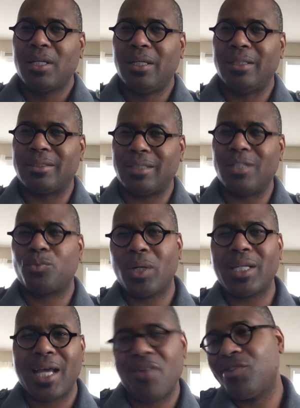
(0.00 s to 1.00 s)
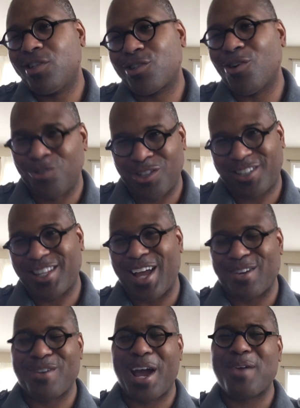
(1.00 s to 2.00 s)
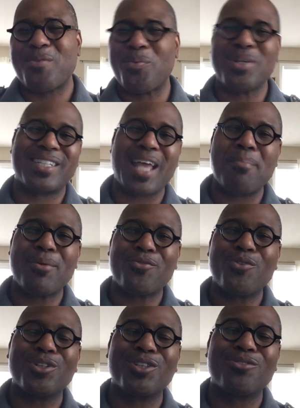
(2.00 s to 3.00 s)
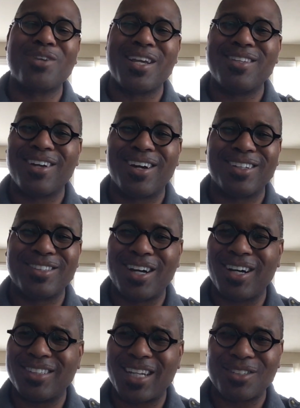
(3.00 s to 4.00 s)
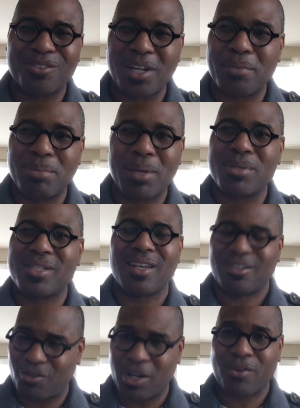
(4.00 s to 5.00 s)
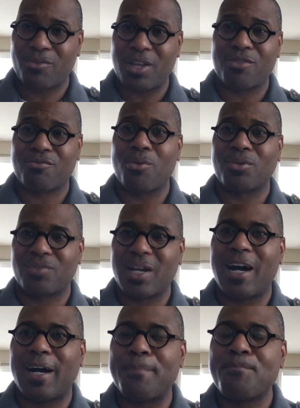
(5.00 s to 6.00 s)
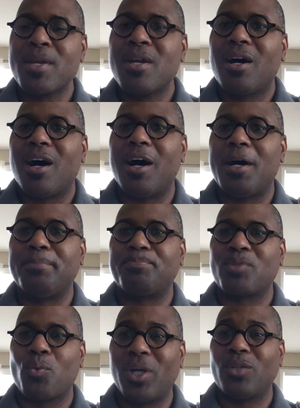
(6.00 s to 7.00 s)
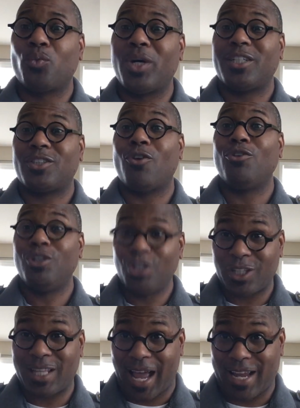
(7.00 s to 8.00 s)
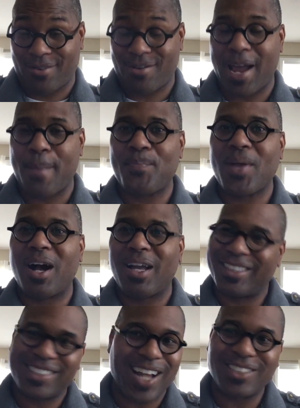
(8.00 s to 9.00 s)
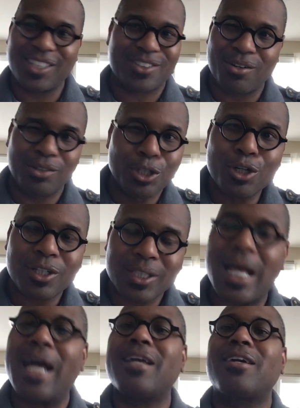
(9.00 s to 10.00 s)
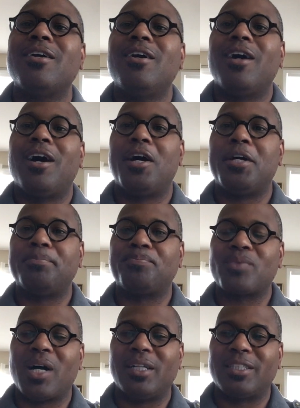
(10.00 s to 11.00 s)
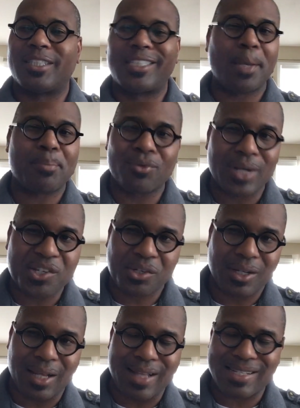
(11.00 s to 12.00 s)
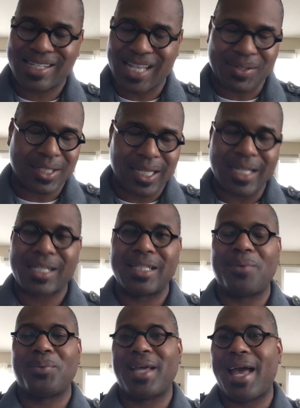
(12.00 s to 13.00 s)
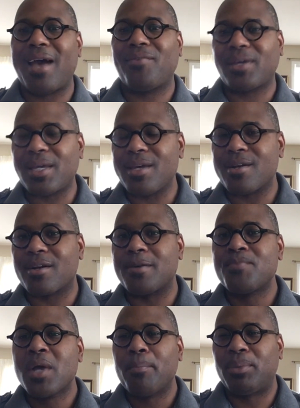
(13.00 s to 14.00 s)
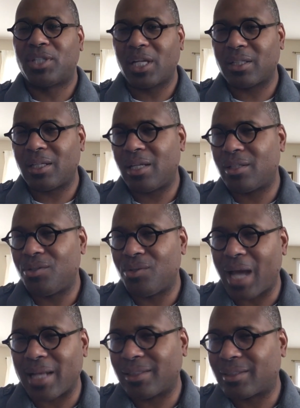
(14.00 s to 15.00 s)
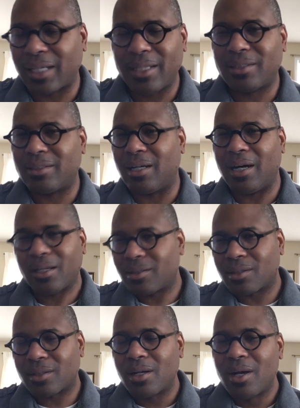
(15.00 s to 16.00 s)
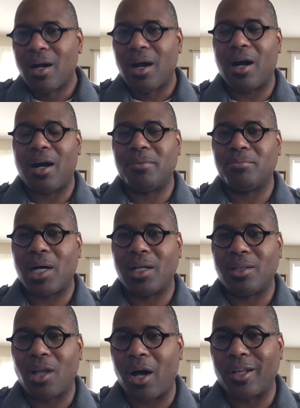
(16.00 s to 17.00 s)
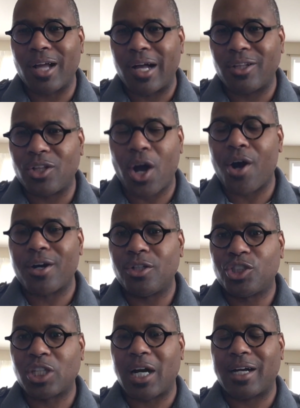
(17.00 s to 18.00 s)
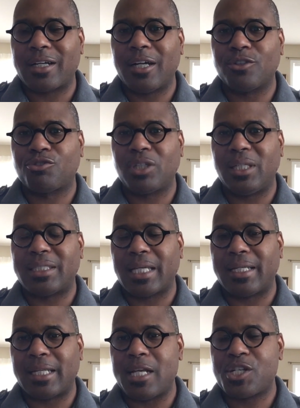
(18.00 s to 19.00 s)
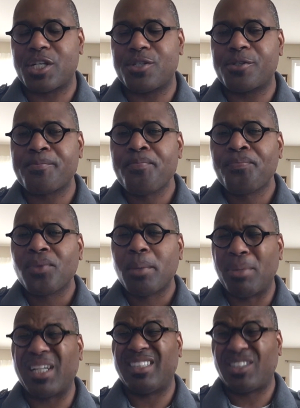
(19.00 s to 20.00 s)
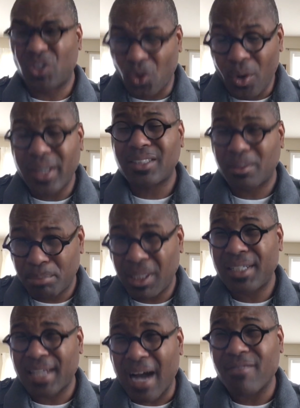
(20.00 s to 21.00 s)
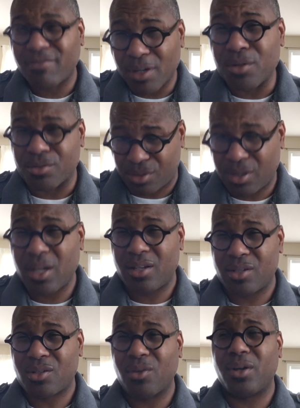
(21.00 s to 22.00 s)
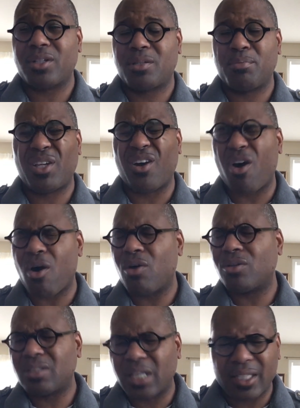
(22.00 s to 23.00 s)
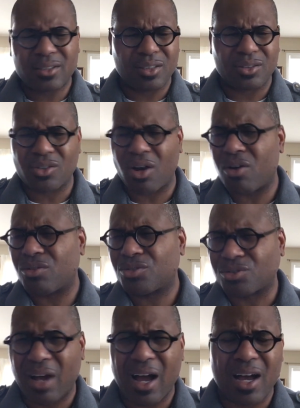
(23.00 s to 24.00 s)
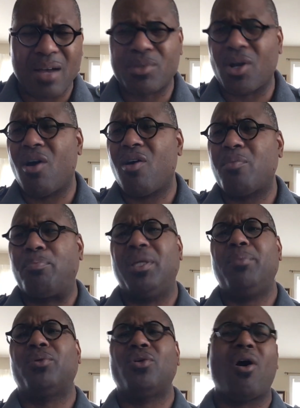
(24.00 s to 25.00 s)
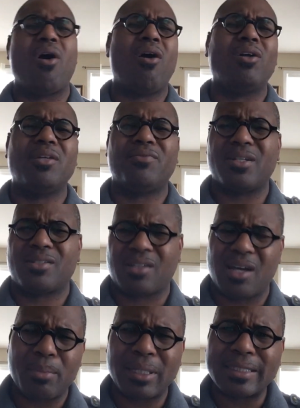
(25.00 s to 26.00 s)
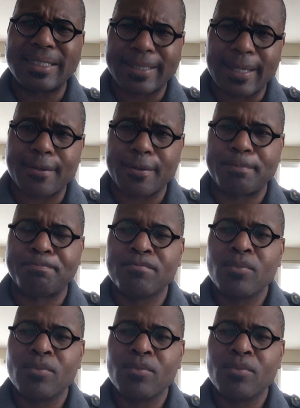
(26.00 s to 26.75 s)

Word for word: Is is what heaven is going to look like, right? When we stand before the great uh, uh, that great beam, of, great great throne of God, um, what what is going to look like, right? Uh, it's not just going to look like um, uh, the separation and segregation that we have here, particularly in the United States and other um, large uh, countries and nations but it's going to be diverse. It is going to be all nations, all tribes, all people, all of us coming together.